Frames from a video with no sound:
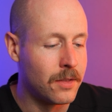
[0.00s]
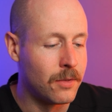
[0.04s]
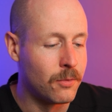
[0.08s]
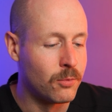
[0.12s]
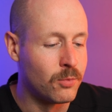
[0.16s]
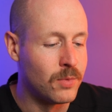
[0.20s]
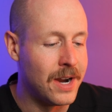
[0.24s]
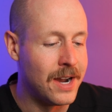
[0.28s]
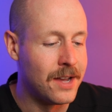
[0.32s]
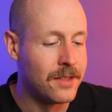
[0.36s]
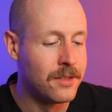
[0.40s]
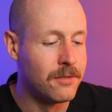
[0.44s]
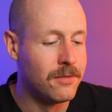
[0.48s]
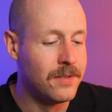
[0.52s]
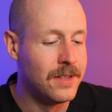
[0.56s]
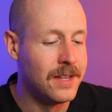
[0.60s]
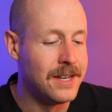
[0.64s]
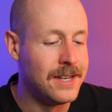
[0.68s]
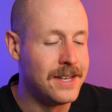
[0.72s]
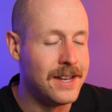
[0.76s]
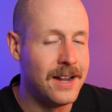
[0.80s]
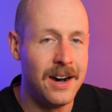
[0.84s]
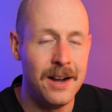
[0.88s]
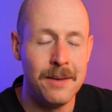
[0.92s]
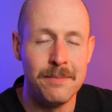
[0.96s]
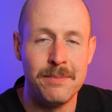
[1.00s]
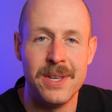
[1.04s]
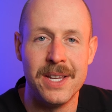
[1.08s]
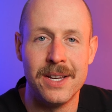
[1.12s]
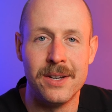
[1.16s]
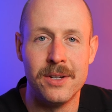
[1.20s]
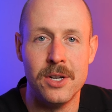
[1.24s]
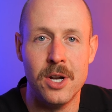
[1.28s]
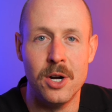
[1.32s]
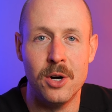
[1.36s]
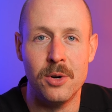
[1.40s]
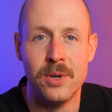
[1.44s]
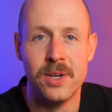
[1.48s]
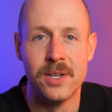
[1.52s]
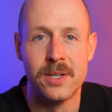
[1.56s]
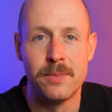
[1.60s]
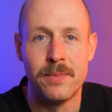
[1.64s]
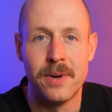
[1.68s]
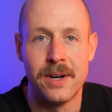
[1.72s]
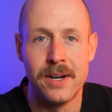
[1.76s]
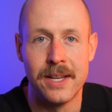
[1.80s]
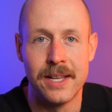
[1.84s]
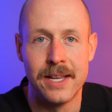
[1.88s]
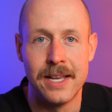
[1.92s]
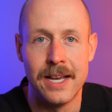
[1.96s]
rather than not being noticed
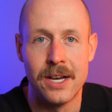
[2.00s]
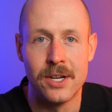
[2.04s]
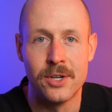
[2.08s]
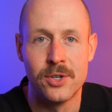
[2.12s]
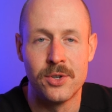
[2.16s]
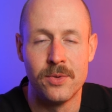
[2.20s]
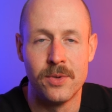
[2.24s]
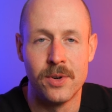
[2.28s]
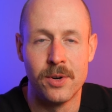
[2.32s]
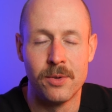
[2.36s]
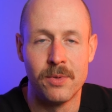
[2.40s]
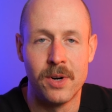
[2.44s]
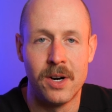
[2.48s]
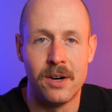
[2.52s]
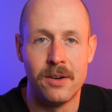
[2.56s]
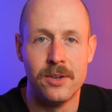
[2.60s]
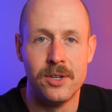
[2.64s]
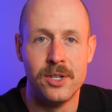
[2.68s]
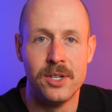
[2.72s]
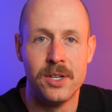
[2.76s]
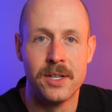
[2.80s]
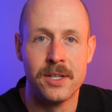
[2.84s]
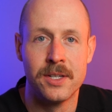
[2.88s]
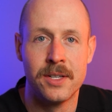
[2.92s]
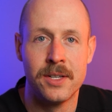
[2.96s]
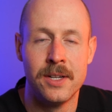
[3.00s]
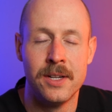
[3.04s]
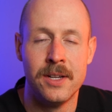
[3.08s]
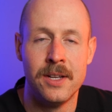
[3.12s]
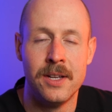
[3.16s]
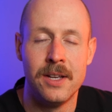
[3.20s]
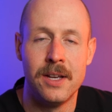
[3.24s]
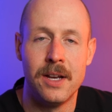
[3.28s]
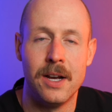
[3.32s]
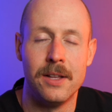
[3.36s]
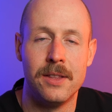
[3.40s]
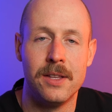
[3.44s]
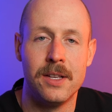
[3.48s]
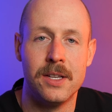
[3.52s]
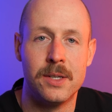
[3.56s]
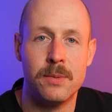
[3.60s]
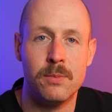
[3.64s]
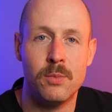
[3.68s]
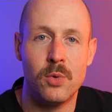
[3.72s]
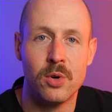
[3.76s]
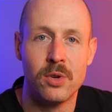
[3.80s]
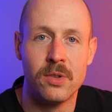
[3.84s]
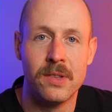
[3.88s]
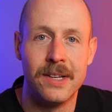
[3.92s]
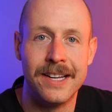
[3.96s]
by the gastroenterologist, I think it's
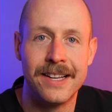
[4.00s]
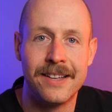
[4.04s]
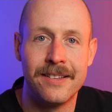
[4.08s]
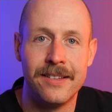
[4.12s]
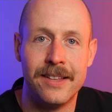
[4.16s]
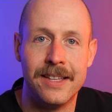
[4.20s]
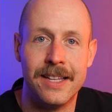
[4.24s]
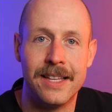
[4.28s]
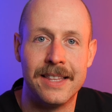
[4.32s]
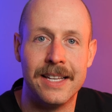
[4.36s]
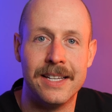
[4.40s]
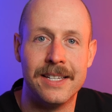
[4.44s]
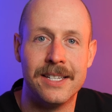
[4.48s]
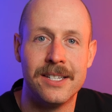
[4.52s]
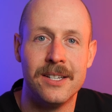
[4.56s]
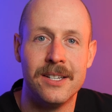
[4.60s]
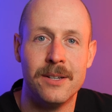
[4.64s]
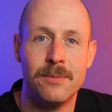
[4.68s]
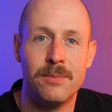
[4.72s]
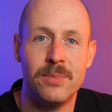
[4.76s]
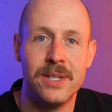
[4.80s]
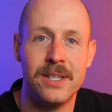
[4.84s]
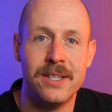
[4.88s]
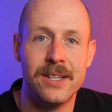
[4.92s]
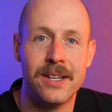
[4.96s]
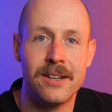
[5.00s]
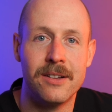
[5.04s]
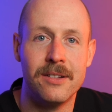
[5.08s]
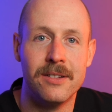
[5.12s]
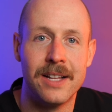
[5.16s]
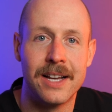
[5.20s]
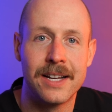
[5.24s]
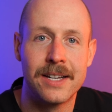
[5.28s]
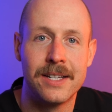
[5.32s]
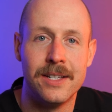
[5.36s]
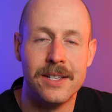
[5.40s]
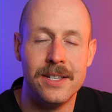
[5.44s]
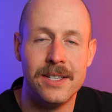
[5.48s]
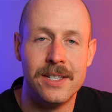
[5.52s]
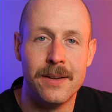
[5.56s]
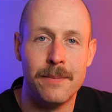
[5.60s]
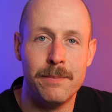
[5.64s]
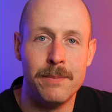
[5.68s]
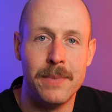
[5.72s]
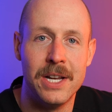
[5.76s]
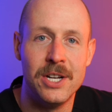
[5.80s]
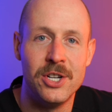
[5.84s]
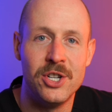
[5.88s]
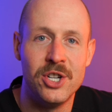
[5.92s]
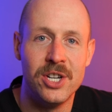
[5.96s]
more likely that they simply neglected to
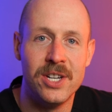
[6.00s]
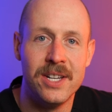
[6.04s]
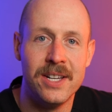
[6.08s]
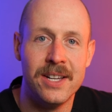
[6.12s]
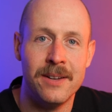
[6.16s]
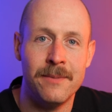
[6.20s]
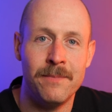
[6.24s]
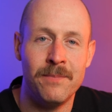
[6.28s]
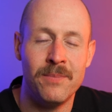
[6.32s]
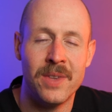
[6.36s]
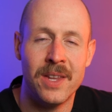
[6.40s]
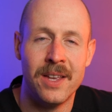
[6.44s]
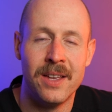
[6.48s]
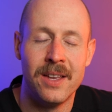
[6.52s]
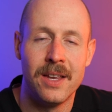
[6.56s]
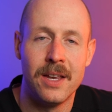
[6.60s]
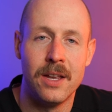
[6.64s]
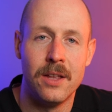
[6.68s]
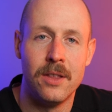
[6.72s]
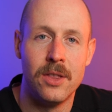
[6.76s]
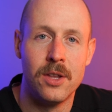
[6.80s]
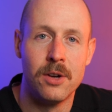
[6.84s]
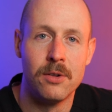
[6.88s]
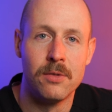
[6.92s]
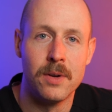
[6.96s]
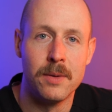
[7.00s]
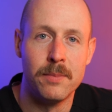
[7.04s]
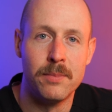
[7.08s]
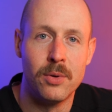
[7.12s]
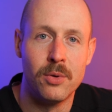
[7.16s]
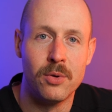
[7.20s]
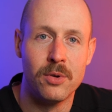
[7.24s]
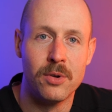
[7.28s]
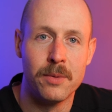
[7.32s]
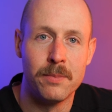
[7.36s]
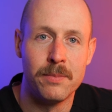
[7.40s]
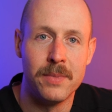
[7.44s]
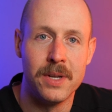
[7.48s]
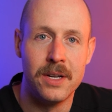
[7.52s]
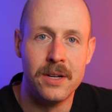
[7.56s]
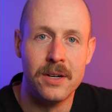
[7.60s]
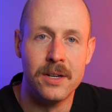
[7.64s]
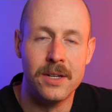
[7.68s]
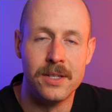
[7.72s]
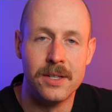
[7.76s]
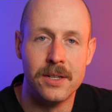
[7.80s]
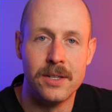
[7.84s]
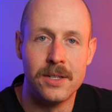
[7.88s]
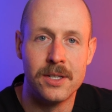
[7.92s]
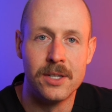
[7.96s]
mention it in their report
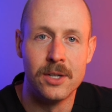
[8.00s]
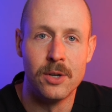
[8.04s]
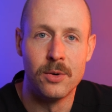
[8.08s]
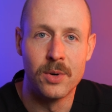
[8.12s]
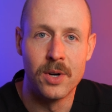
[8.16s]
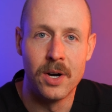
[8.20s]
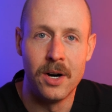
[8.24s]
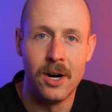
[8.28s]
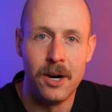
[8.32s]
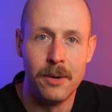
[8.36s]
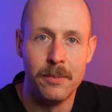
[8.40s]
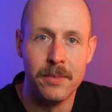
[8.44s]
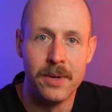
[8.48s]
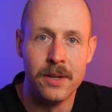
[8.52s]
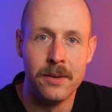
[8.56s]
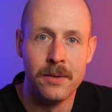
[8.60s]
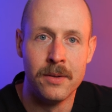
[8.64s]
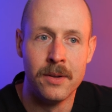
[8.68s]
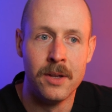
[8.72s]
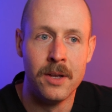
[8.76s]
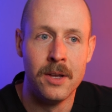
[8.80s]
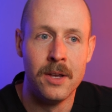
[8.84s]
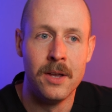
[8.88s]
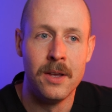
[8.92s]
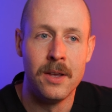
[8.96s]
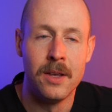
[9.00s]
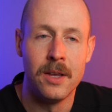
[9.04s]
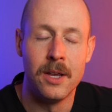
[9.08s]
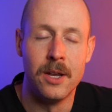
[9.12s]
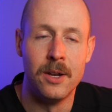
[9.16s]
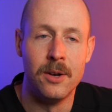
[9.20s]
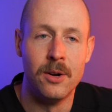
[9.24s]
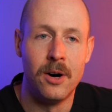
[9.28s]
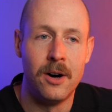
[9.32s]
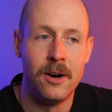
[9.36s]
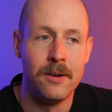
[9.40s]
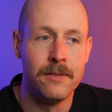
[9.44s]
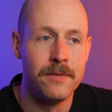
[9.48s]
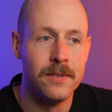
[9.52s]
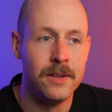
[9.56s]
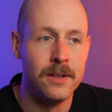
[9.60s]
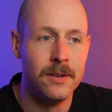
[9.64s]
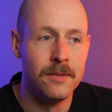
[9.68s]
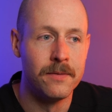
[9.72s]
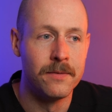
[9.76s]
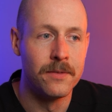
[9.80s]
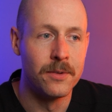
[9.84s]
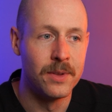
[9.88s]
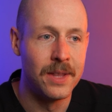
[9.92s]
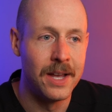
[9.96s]
because it's so common, and often
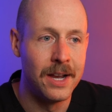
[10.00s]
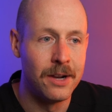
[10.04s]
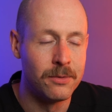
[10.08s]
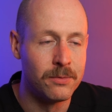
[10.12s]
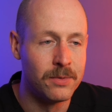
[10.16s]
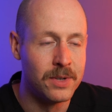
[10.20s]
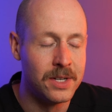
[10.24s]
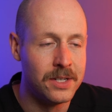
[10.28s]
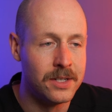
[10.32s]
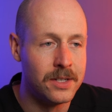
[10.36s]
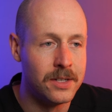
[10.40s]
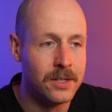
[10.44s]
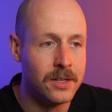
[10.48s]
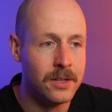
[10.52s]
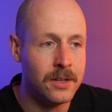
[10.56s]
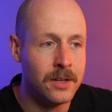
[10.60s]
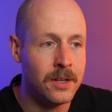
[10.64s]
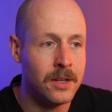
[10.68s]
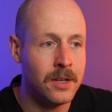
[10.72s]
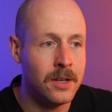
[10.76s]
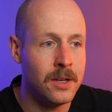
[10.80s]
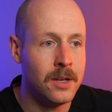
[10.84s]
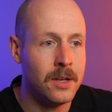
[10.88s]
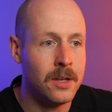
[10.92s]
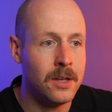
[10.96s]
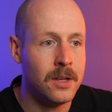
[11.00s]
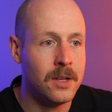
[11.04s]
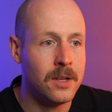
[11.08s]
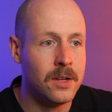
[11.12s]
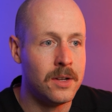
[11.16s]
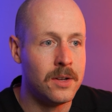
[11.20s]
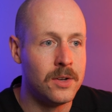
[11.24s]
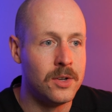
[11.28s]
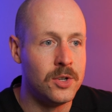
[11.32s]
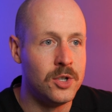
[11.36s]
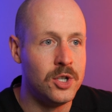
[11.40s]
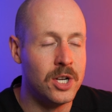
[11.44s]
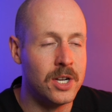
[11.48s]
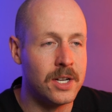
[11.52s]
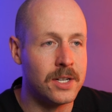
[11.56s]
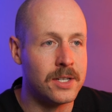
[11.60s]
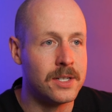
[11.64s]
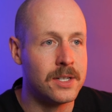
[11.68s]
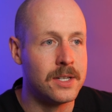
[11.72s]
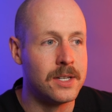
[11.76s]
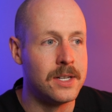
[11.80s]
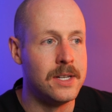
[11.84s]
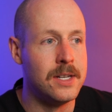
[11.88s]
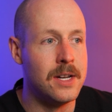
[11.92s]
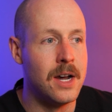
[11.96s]
for that reason,
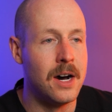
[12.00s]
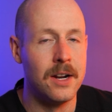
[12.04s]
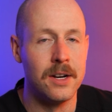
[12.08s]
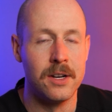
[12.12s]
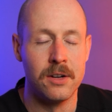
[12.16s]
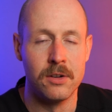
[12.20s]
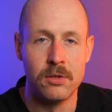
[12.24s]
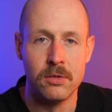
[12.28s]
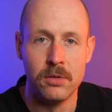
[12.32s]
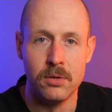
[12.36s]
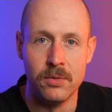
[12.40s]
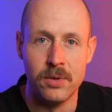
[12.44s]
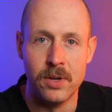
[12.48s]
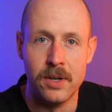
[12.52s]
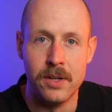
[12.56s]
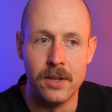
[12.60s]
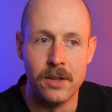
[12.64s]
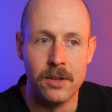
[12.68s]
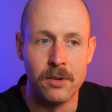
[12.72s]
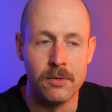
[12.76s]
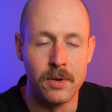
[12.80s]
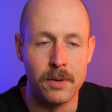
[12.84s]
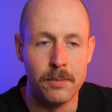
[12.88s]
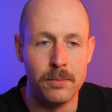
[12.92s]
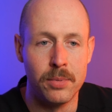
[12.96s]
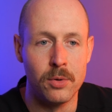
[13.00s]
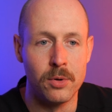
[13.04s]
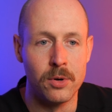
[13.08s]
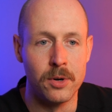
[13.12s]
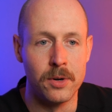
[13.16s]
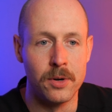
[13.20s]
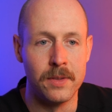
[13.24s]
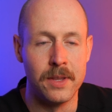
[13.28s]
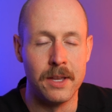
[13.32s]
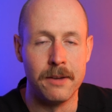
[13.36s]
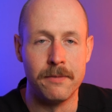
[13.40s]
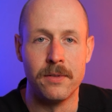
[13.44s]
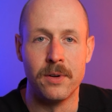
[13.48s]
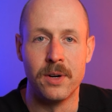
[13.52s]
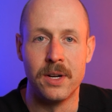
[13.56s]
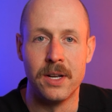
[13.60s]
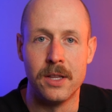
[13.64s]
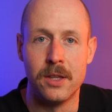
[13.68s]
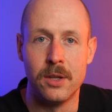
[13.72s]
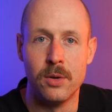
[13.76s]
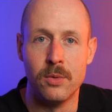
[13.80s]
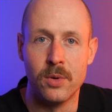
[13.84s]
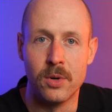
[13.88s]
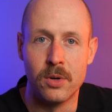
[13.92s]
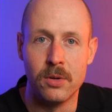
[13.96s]
just not included in the report. They forget
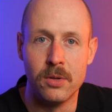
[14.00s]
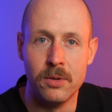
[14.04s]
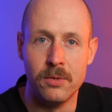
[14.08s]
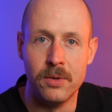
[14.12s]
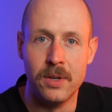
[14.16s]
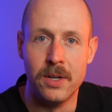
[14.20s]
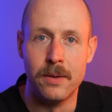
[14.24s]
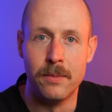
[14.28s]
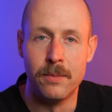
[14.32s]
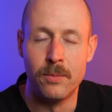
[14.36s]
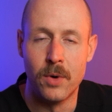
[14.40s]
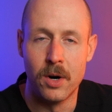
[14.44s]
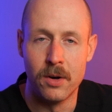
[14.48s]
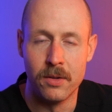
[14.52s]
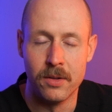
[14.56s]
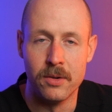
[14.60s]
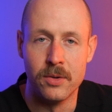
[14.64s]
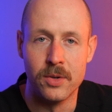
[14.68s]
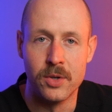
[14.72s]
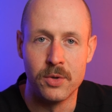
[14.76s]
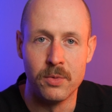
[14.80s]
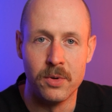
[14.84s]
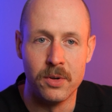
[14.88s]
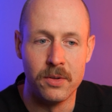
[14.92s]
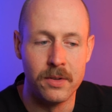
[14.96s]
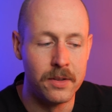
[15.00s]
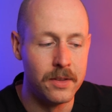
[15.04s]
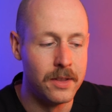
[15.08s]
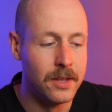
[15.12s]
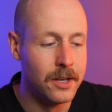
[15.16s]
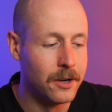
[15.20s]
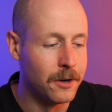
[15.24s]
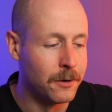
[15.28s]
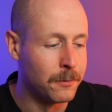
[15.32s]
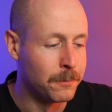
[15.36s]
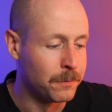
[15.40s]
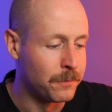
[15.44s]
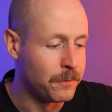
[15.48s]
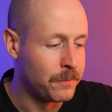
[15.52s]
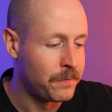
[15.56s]
to include it, although it's really there.